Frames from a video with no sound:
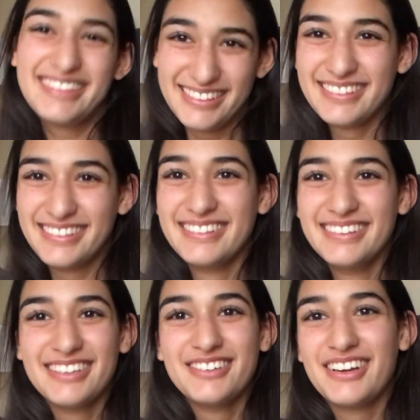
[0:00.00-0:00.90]

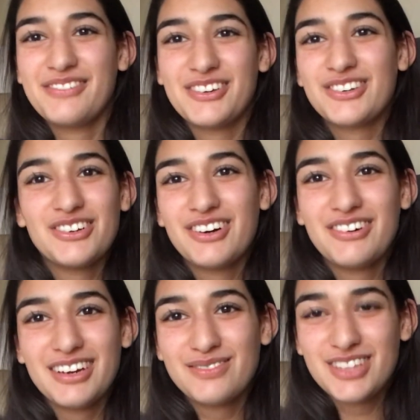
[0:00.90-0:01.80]
If you don't know
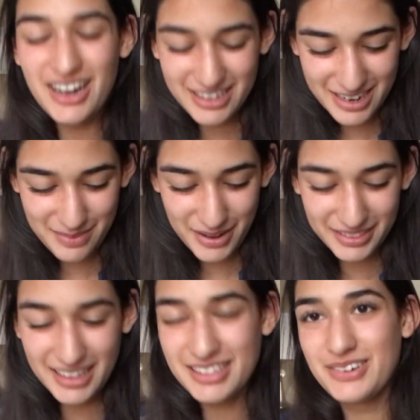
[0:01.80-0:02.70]
what I'm talking
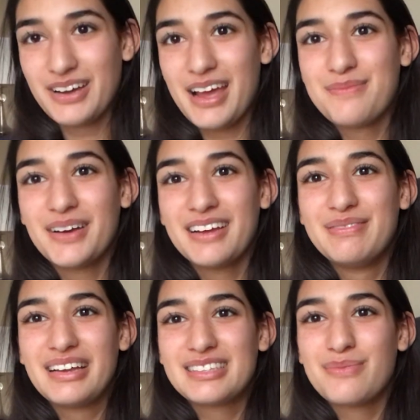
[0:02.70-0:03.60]
about, that's okay, but
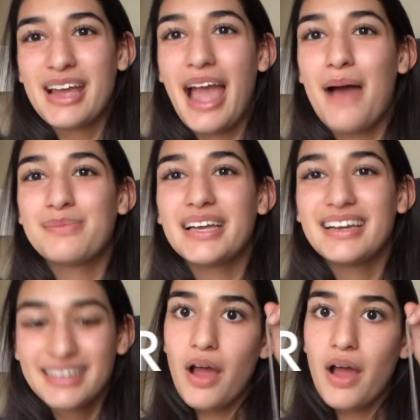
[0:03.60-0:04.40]
it makes me happy.